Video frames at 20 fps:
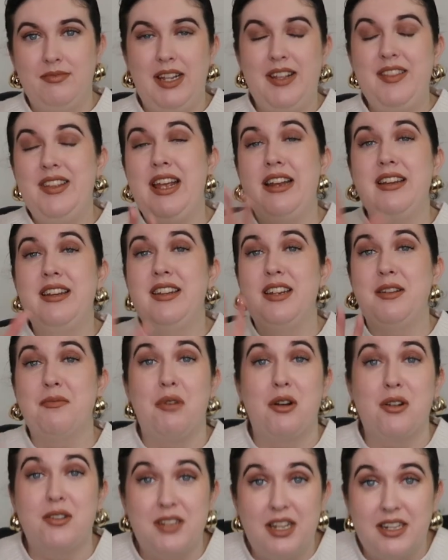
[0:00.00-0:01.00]
in the editing
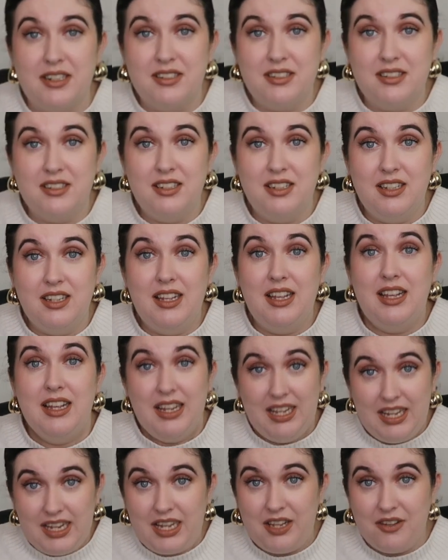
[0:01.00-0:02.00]
process
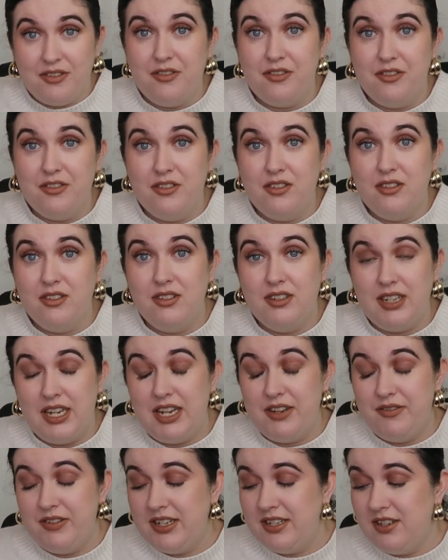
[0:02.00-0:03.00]
if
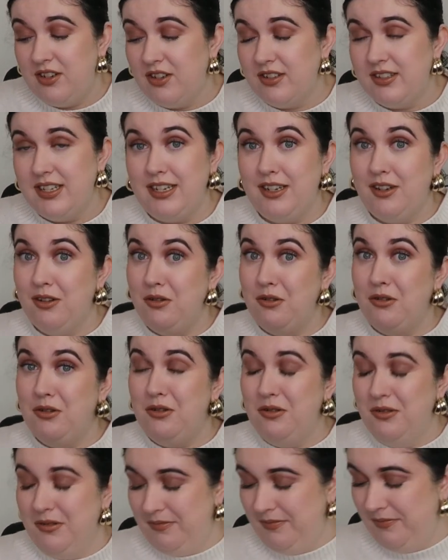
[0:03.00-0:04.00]
it's nothing.
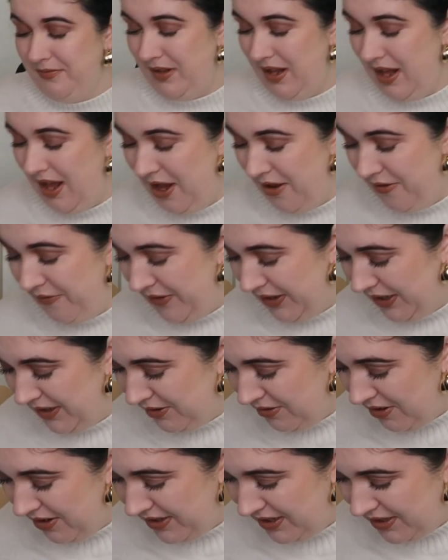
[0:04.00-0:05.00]
Oh,
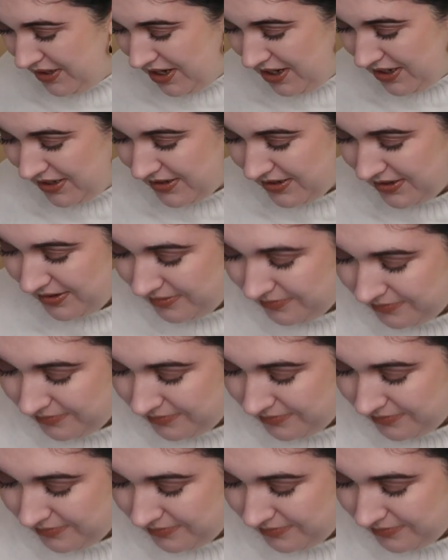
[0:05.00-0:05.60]
fingers crossed it does.